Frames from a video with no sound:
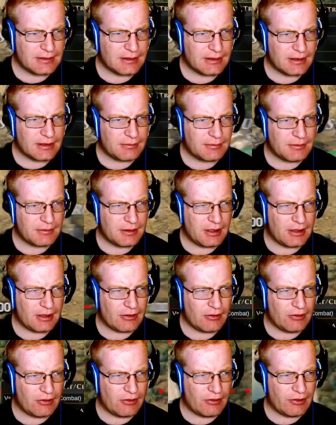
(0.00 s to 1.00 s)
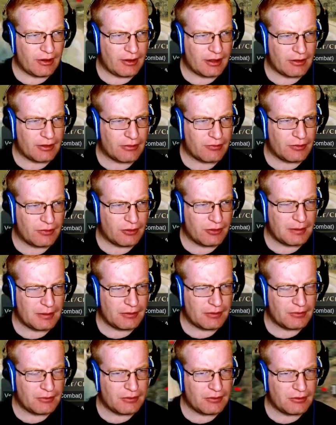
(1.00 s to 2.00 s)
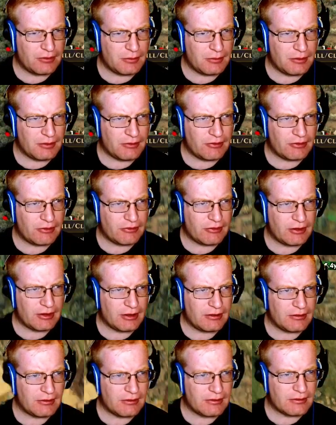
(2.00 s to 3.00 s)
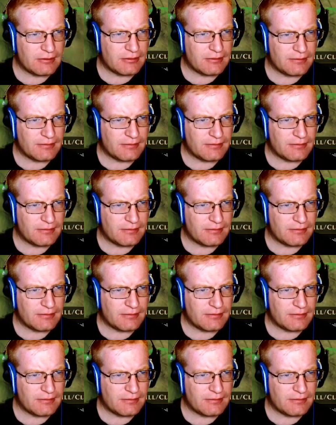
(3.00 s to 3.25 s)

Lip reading: I'm not all that thrilled about doing such things.